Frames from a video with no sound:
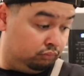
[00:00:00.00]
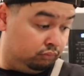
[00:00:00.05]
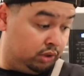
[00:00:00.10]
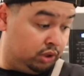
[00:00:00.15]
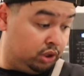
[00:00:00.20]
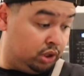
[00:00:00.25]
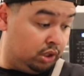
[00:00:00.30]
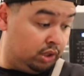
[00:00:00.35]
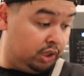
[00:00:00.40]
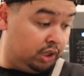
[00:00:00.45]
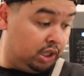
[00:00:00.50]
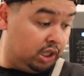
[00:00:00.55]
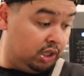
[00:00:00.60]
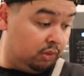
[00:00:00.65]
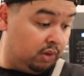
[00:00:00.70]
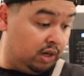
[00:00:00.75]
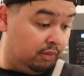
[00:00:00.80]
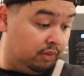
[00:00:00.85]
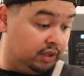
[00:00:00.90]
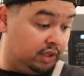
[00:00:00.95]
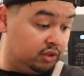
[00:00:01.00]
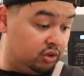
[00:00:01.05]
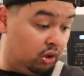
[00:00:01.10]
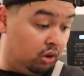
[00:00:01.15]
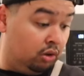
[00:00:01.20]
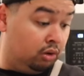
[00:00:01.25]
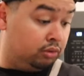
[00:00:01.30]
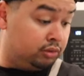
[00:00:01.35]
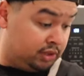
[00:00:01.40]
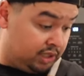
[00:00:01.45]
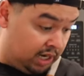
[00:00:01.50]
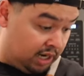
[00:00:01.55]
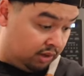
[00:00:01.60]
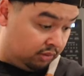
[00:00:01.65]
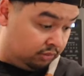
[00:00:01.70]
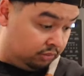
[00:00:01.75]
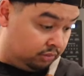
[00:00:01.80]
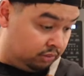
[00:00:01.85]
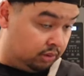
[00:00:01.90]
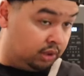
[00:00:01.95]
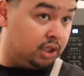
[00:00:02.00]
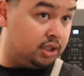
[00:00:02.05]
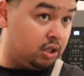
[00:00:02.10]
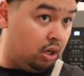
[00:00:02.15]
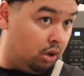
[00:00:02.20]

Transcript: She turned the other way with us all hosed down. It's